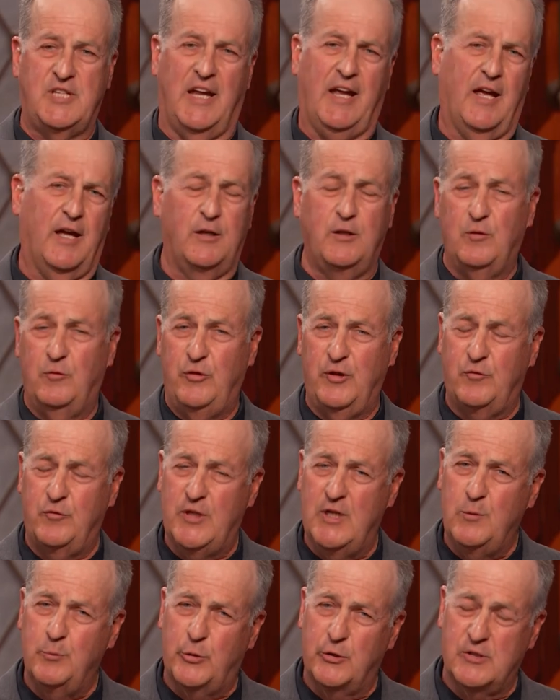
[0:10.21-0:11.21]
10 to
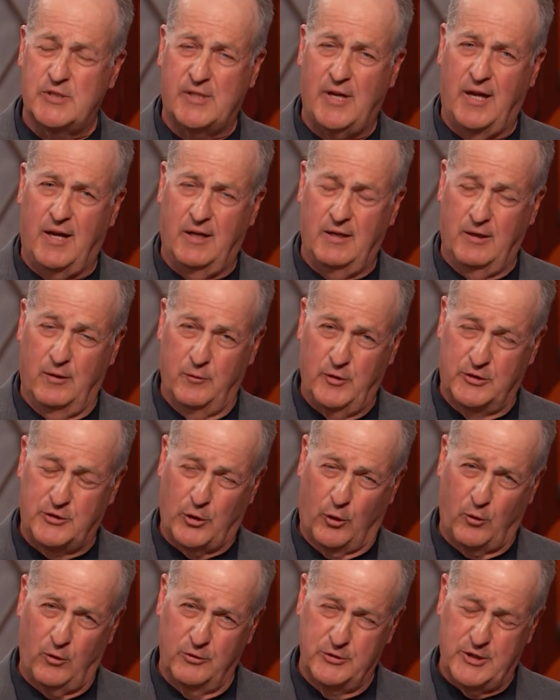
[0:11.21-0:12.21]
15% of the
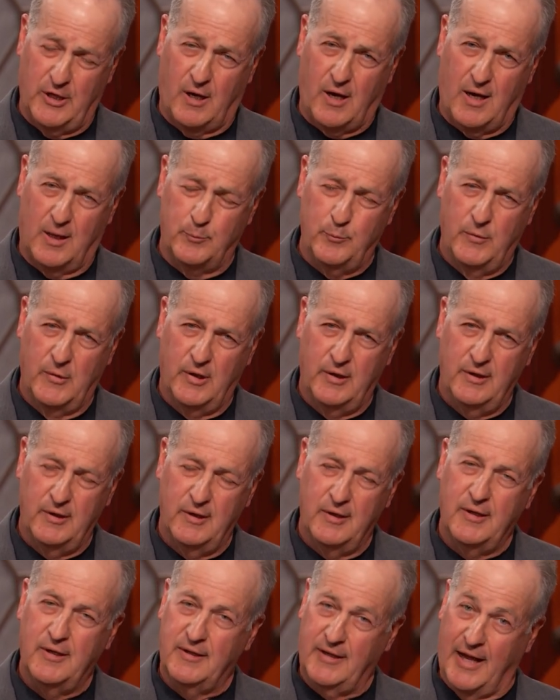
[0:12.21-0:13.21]
total job.
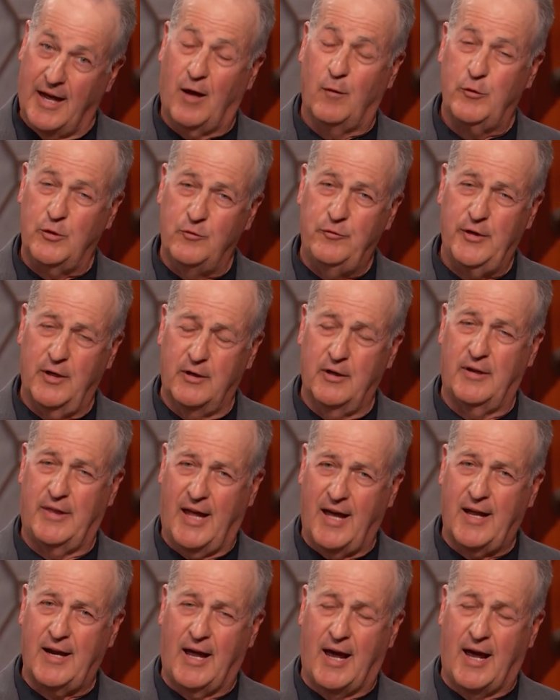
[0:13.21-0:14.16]
Now, if you figure that